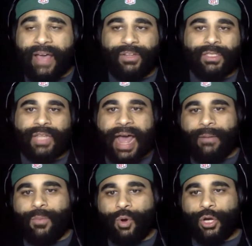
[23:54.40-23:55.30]
have a
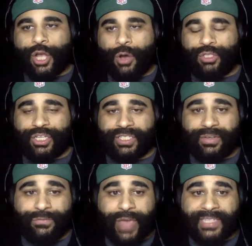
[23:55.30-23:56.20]
lot more coaches
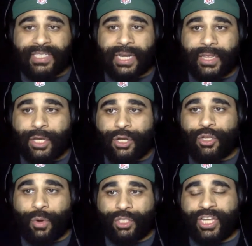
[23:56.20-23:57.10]
invested in the New
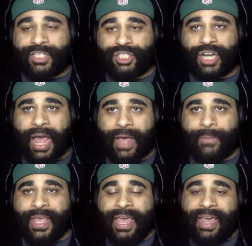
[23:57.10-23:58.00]
York Jets job
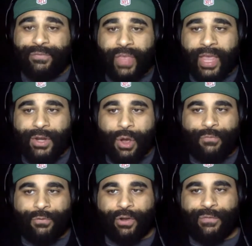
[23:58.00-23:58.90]
if they know
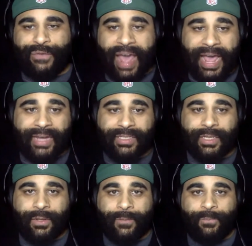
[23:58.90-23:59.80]
for a fact
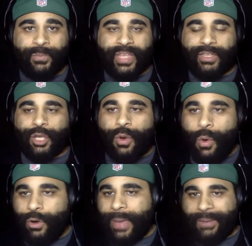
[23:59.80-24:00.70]
that the
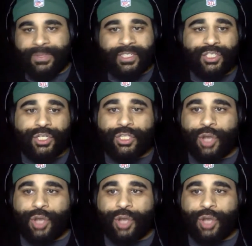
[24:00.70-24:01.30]
quarterback position is